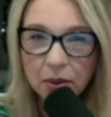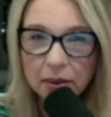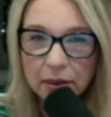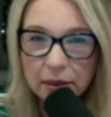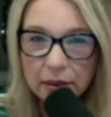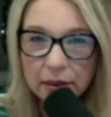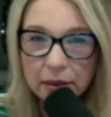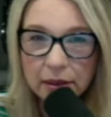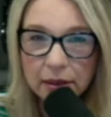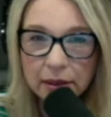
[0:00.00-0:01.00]

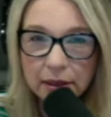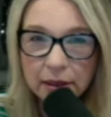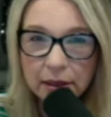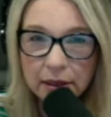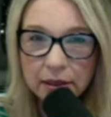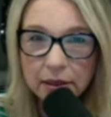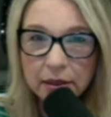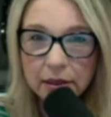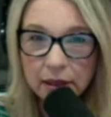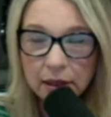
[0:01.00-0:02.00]

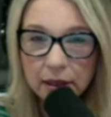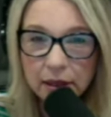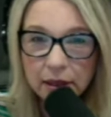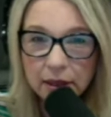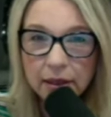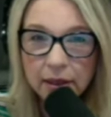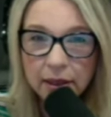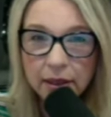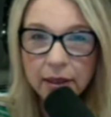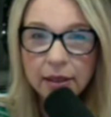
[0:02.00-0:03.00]

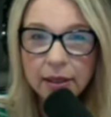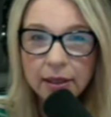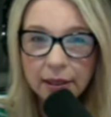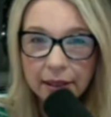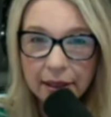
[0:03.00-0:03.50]
No words are spoken by the person on screen.